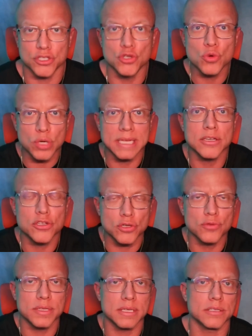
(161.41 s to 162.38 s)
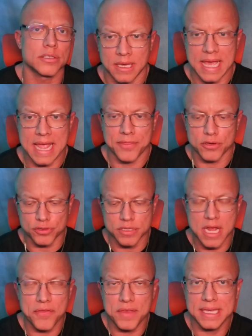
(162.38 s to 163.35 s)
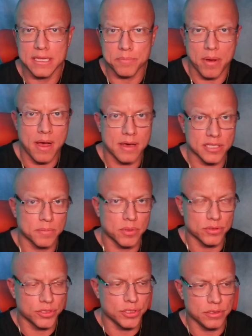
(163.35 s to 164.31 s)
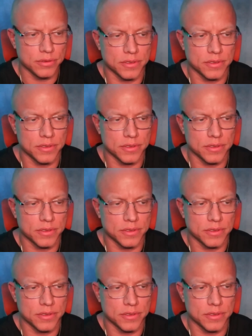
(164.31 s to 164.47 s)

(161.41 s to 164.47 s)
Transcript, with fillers: You can do this, and there's nothing impossible to you.